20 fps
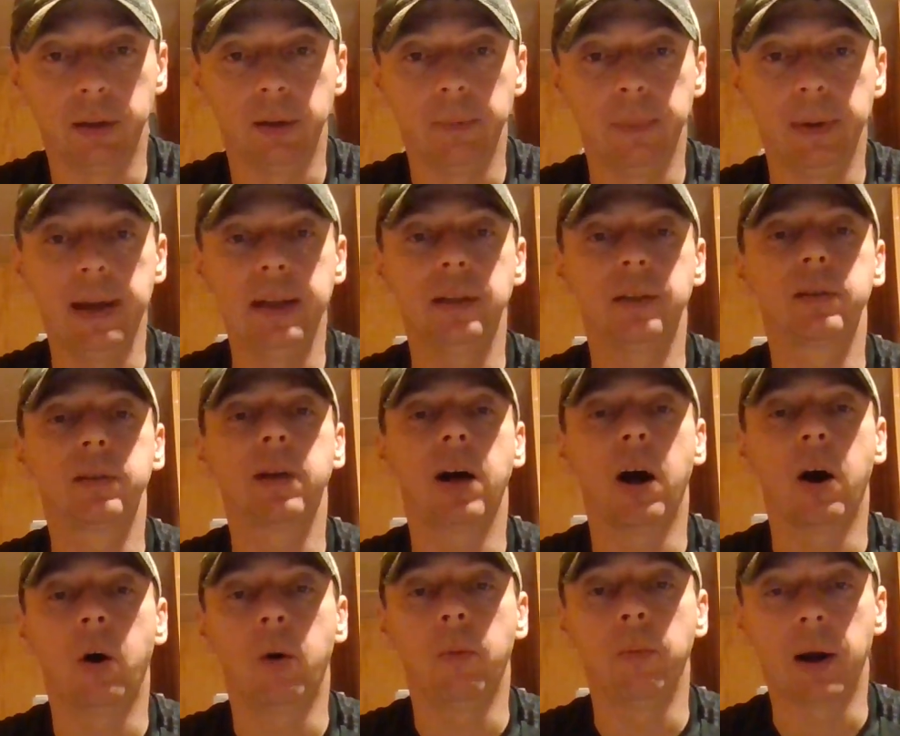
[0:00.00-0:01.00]
They'll be eating
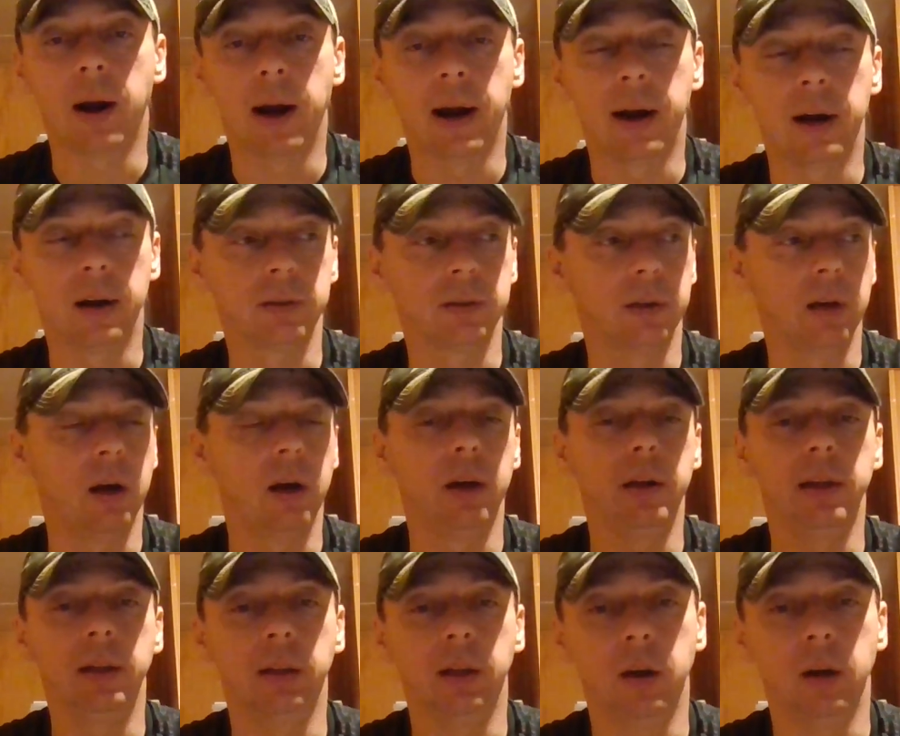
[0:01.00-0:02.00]
saw briars,
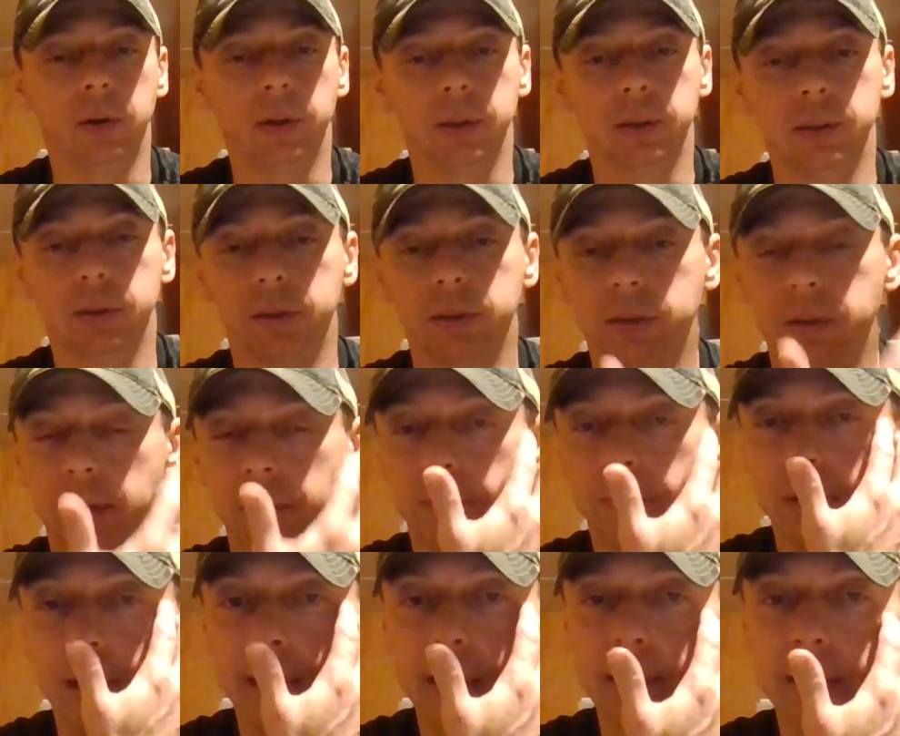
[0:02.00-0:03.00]
honey locusts, and
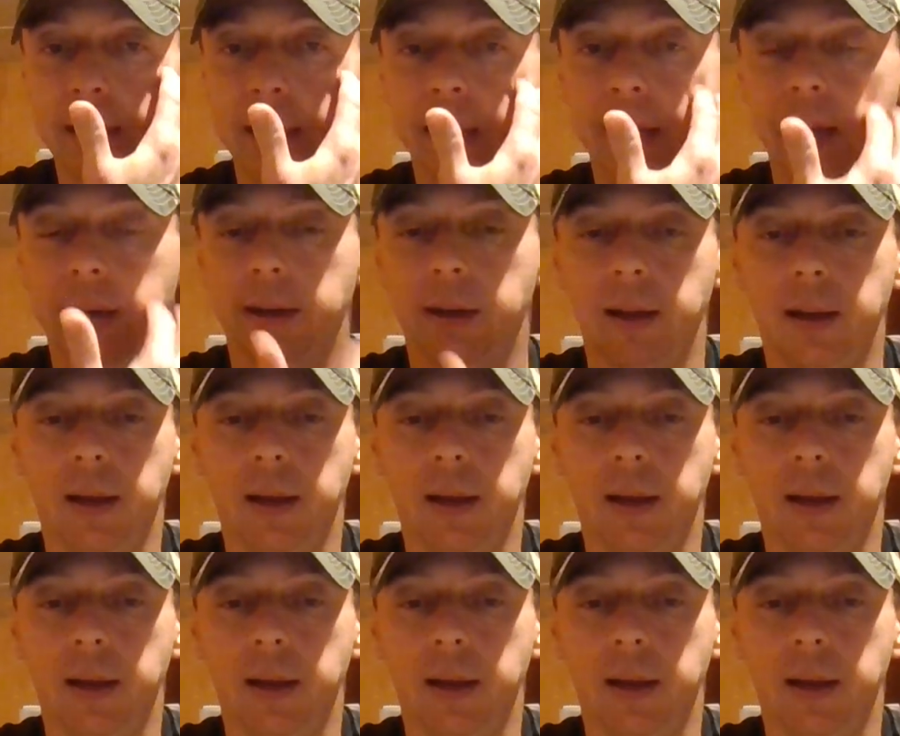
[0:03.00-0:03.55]
stuff like that.